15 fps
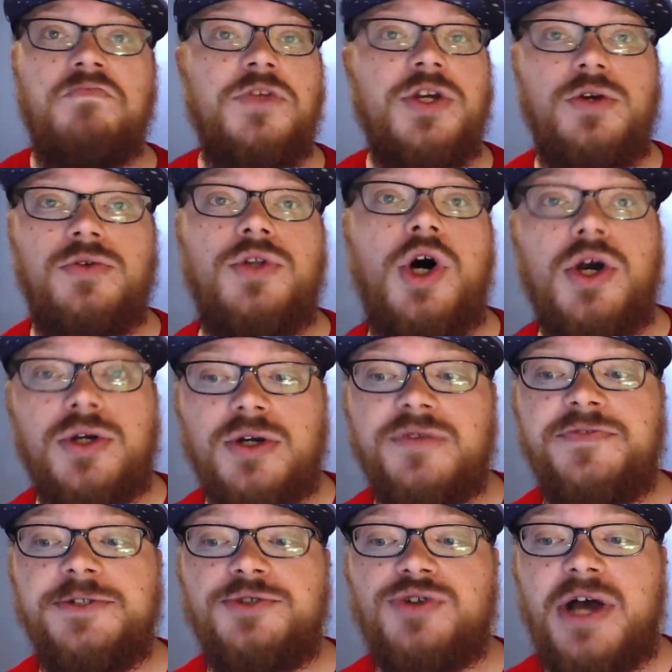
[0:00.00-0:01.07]
longer
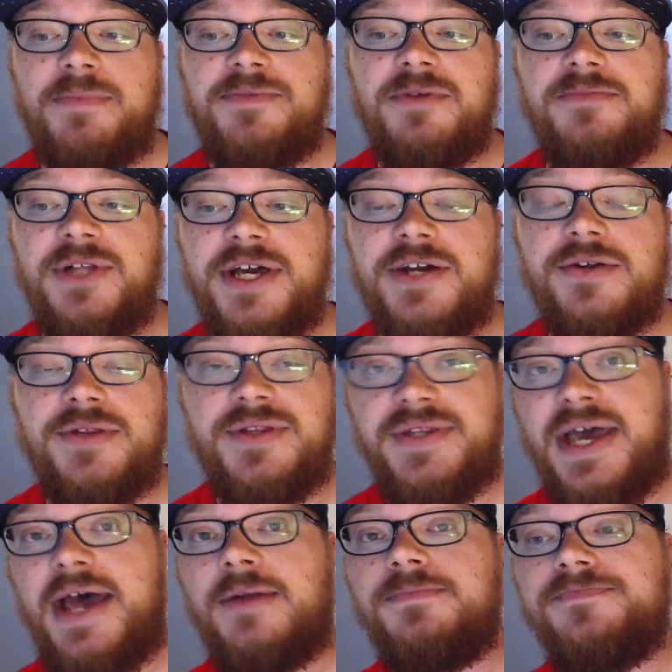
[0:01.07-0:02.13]
if you drop them later than
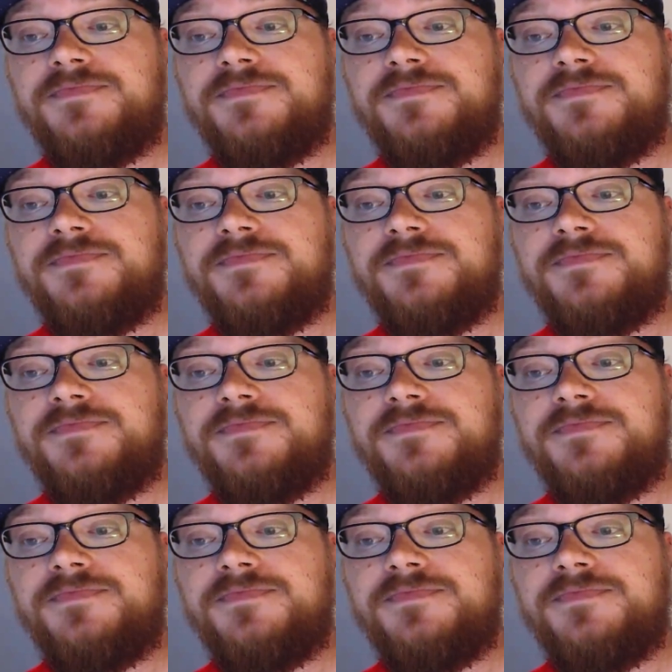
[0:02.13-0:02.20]
that.